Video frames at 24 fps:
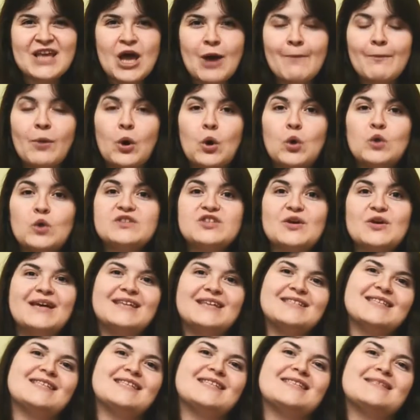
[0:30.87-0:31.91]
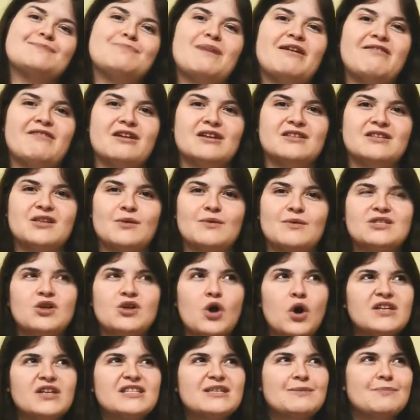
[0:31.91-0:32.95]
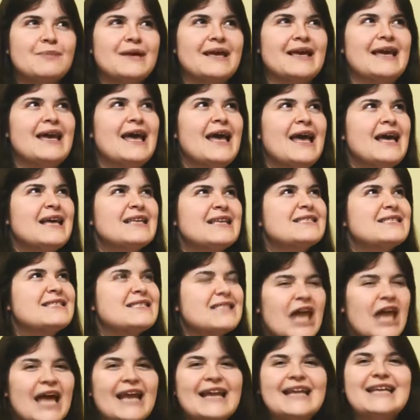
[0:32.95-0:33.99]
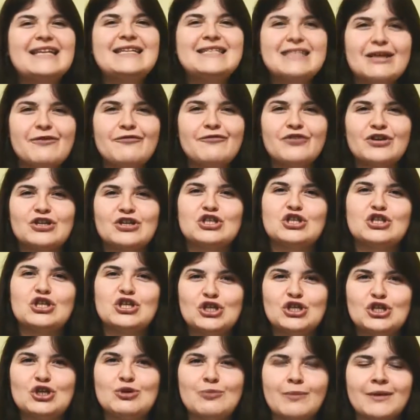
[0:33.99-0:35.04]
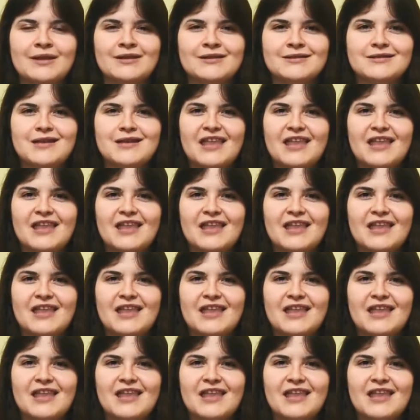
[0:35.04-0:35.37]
but also he's a spirit, so it's got to be slightly different to the humans.